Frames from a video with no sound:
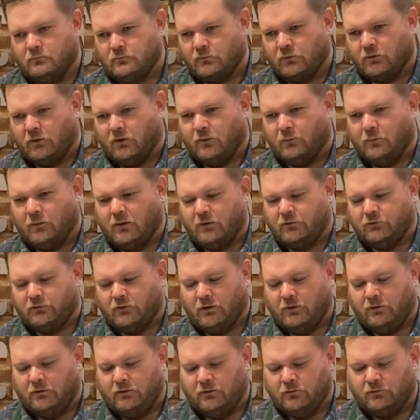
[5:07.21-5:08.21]
caramelized
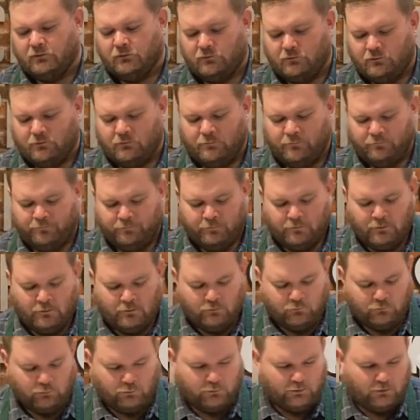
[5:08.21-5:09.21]
onions
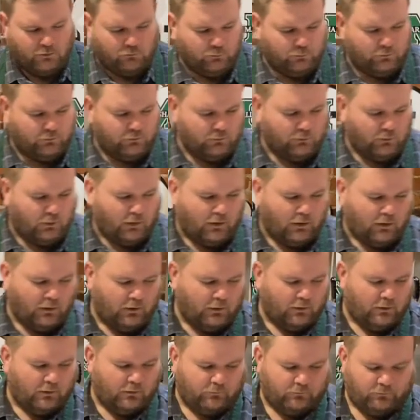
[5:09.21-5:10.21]
for whenever we do our